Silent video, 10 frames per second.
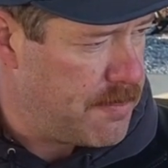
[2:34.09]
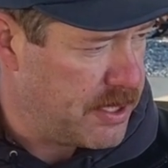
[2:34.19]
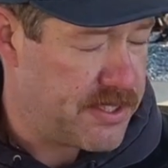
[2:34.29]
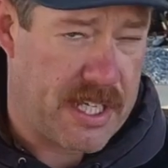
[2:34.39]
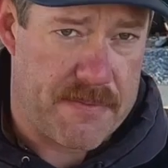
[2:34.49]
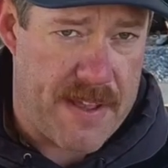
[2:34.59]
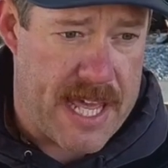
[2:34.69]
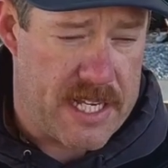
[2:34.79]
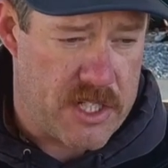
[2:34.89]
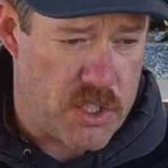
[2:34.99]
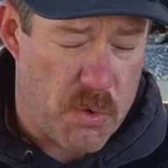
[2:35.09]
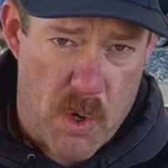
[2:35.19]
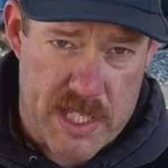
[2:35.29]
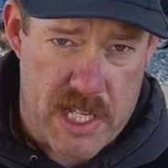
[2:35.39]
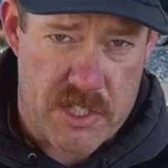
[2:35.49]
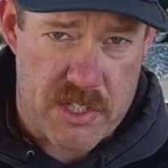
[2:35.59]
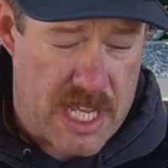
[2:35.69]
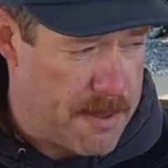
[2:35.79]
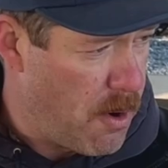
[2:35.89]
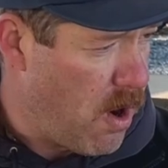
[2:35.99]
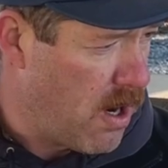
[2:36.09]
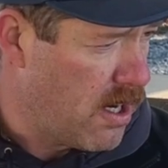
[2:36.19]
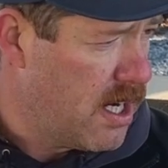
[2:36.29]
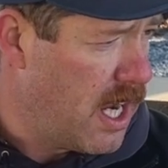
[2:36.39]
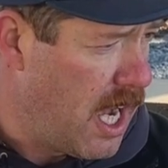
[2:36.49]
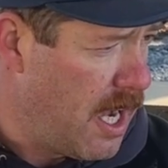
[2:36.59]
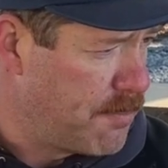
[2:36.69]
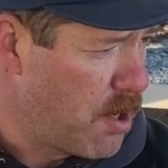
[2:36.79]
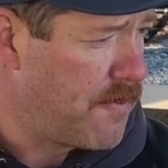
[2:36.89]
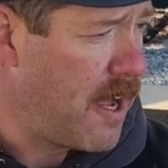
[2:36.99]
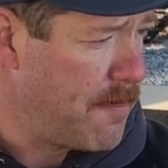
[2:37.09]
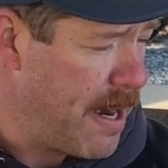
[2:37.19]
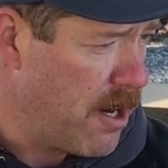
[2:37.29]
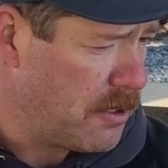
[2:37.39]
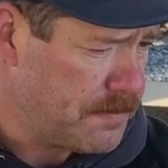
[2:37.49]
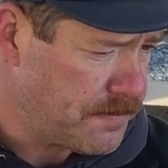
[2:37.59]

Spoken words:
Ballistic Advantage 20-inch DMR profile barrel.